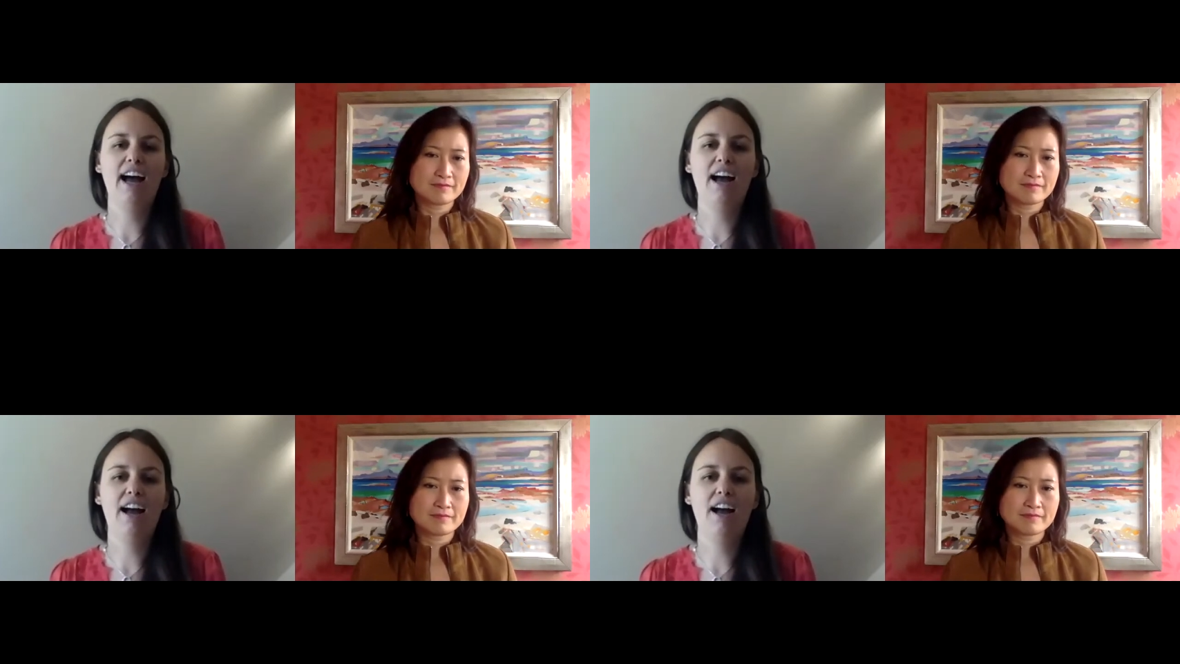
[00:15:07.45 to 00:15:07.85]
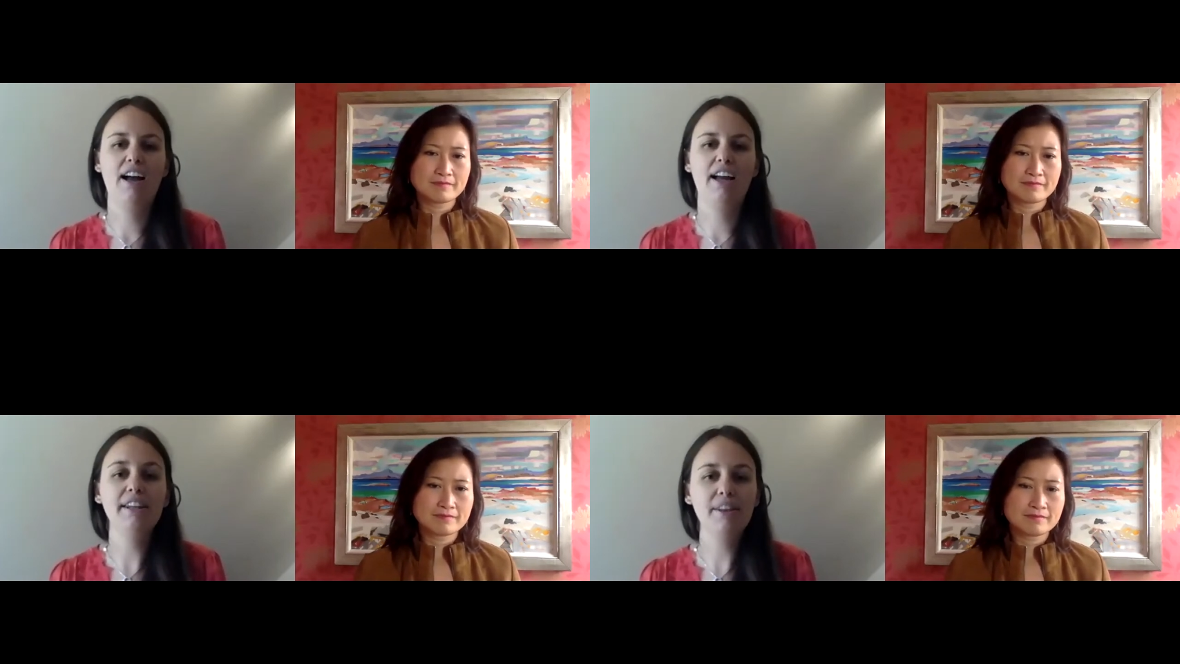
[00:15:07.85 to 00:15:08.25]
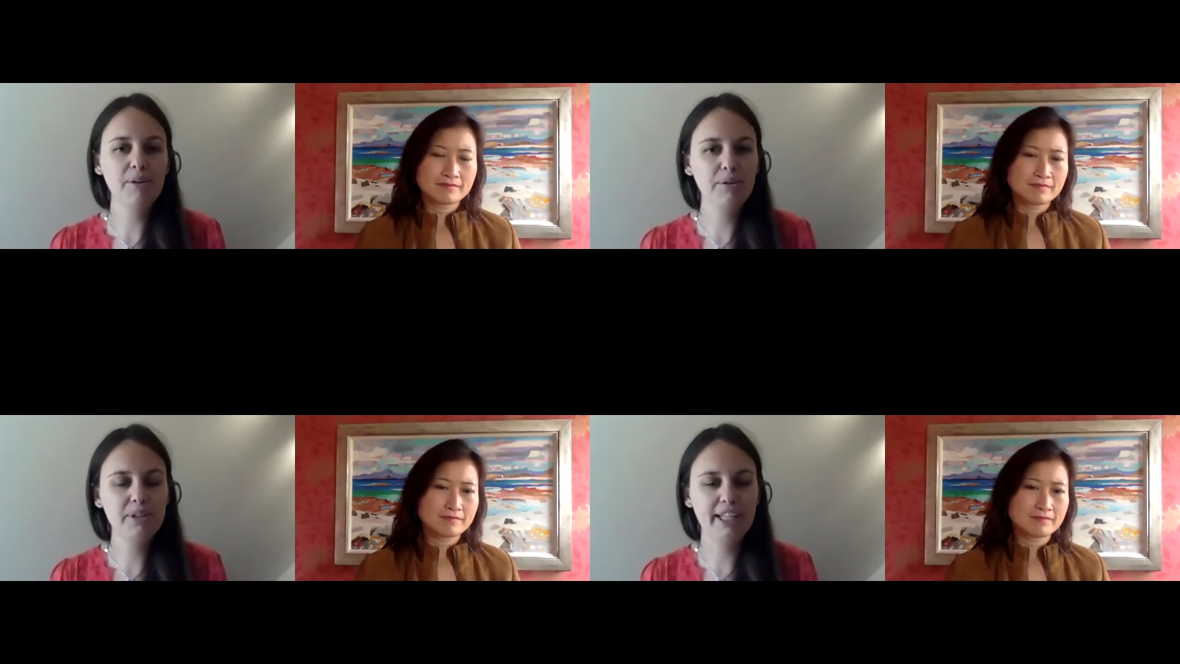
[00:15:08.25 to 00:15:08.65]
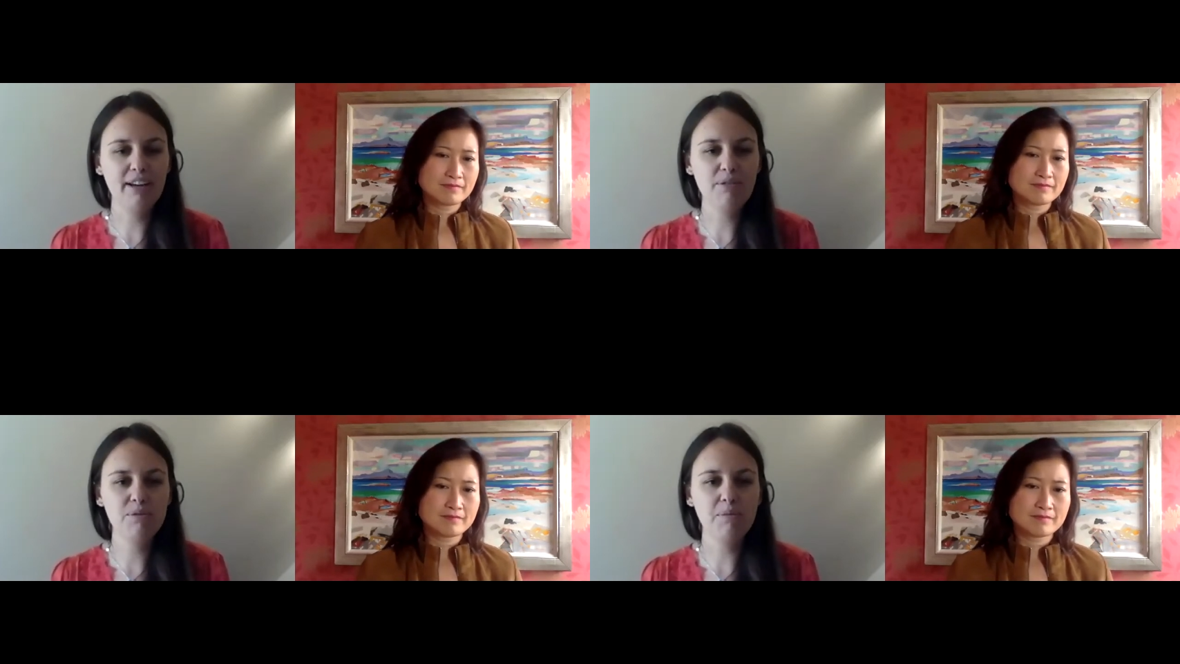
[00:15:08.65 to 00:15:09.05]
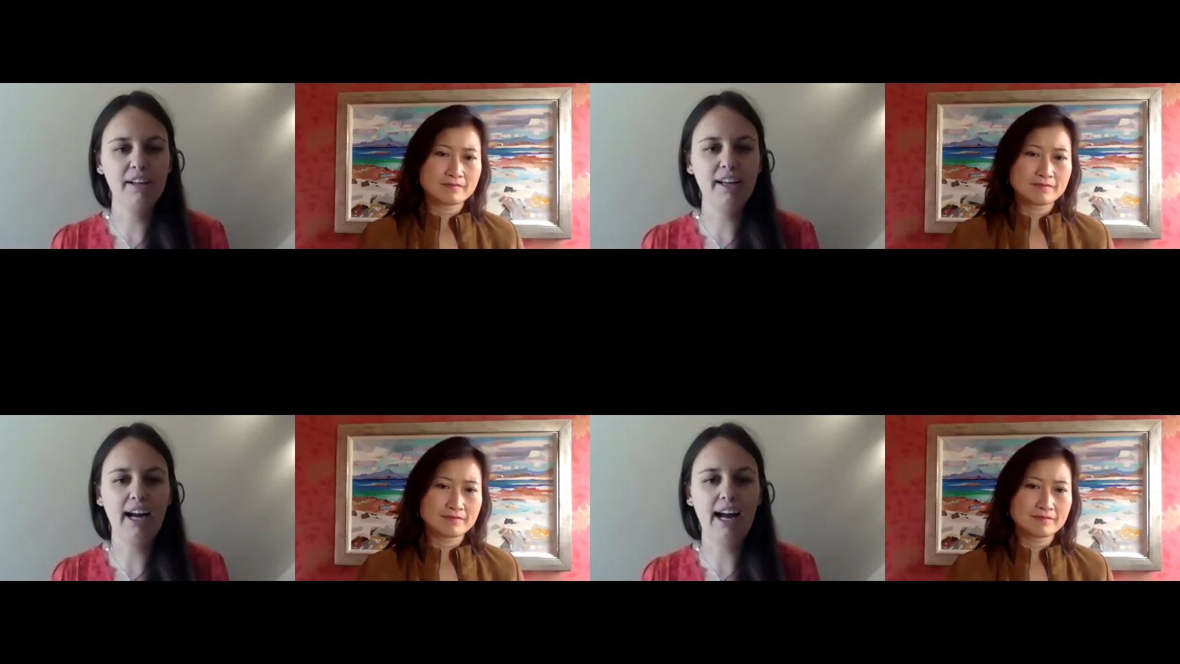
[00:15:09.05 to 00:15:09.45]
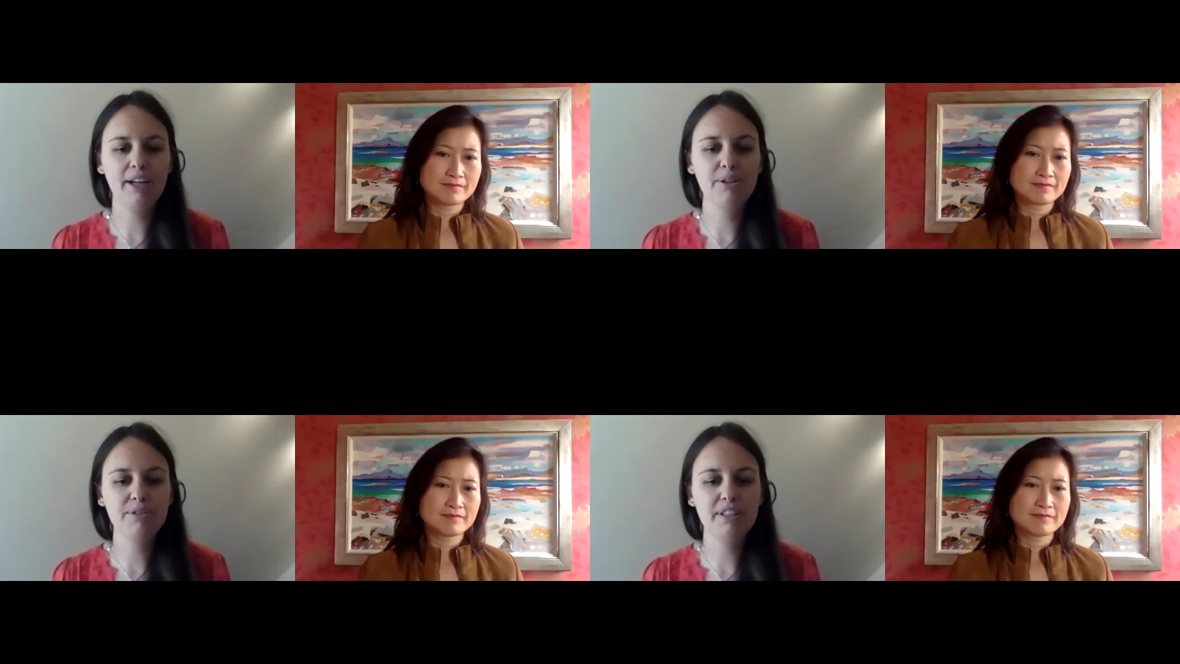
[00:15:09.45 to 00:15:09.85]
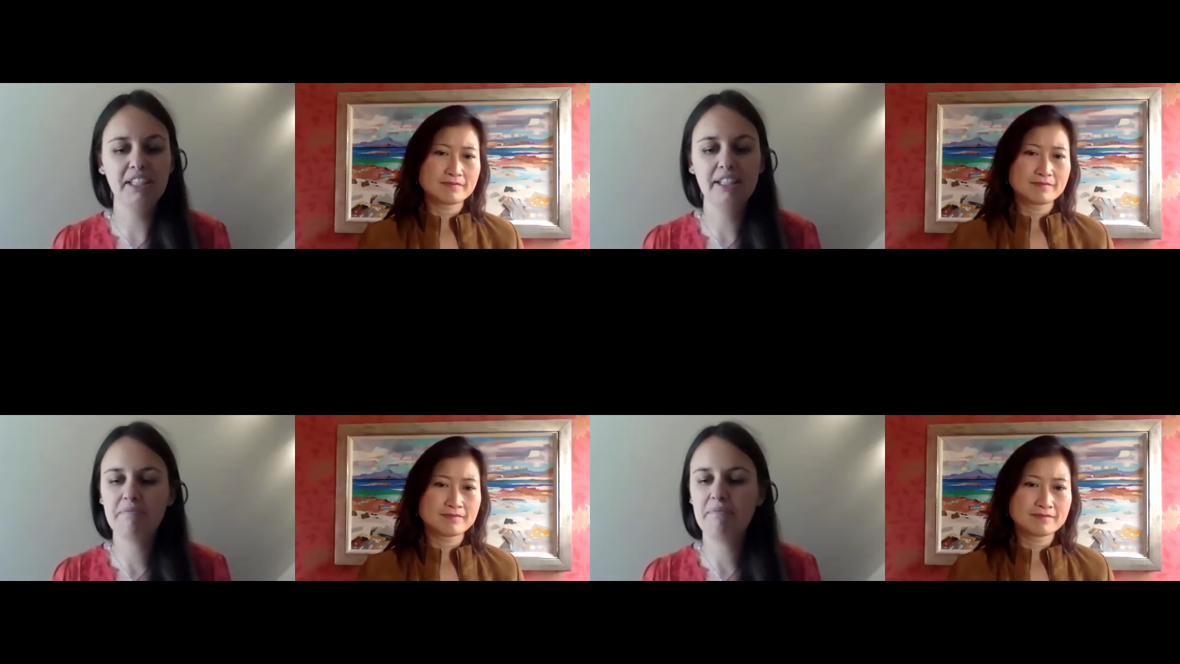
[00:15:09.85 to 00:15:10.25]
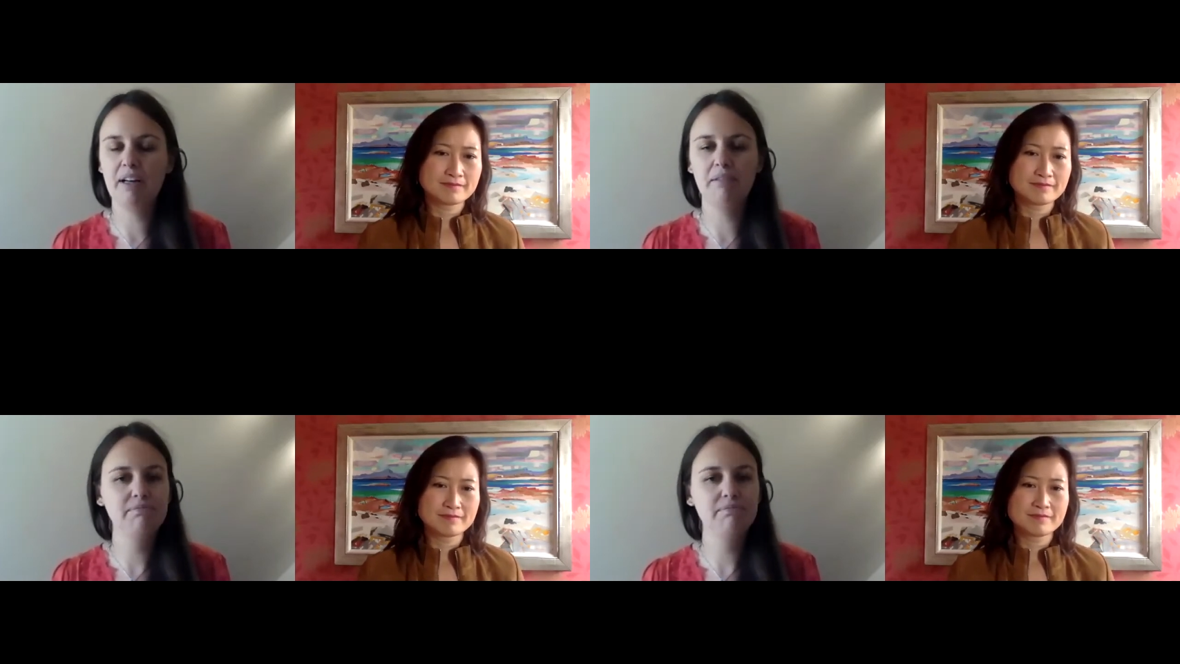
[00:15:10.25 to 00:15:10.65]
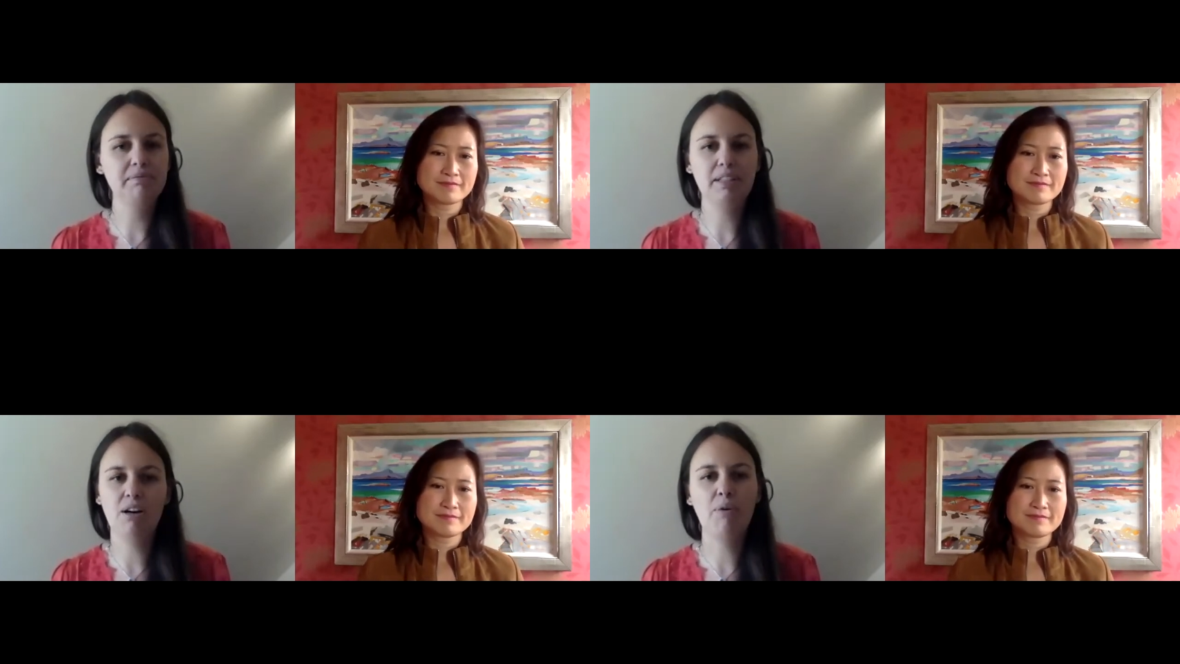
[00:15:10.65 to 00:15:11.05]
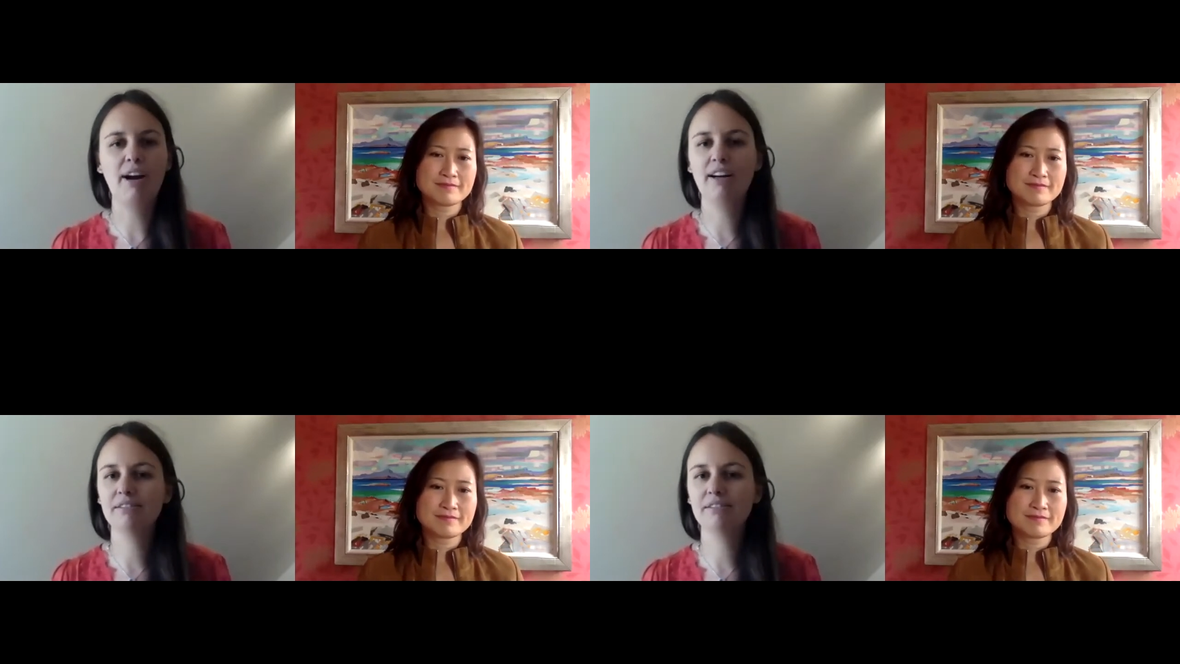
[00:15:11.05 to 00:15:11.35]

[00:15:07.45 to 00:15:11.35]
Speaker 1: uh, in the UK women are using around